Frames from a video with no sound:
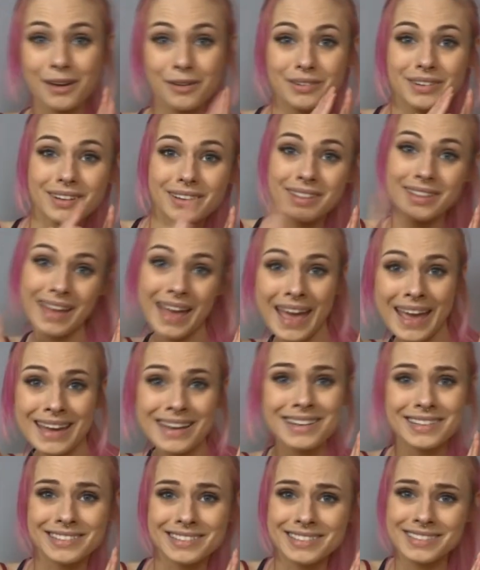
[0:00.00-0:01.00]
out the
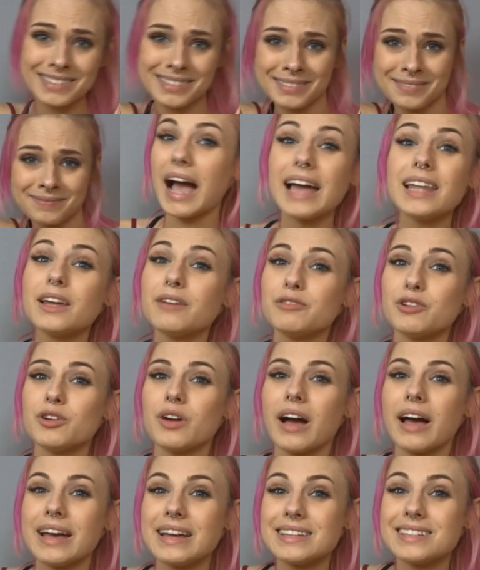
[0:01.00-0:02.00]
haters. I love you
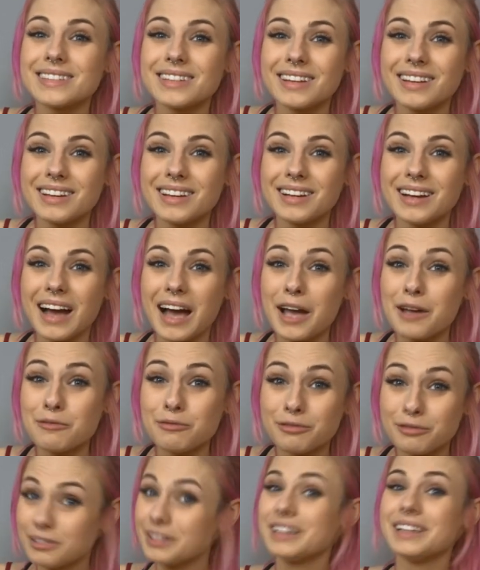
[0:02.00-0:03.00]
guys. I
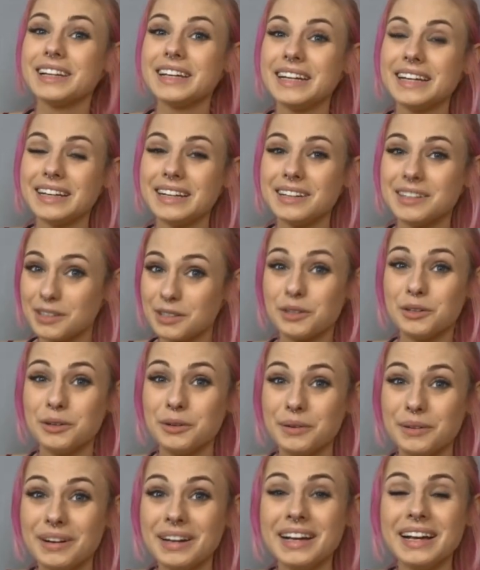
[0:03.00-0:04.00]
really
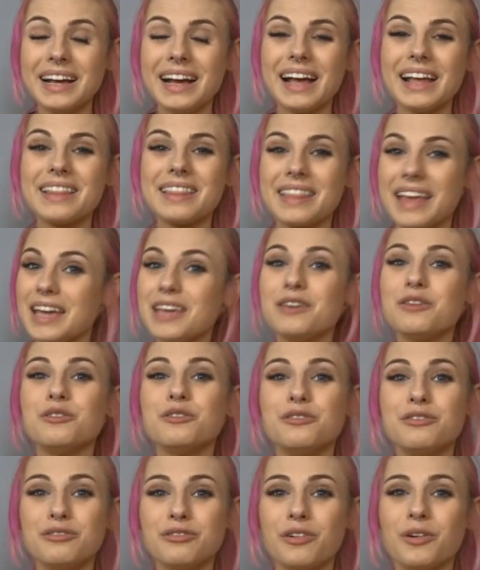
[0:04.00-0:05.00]
do. Thank
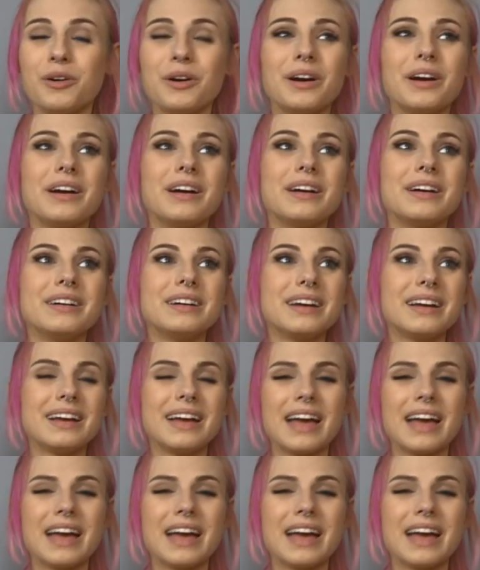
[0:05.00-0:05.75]
you for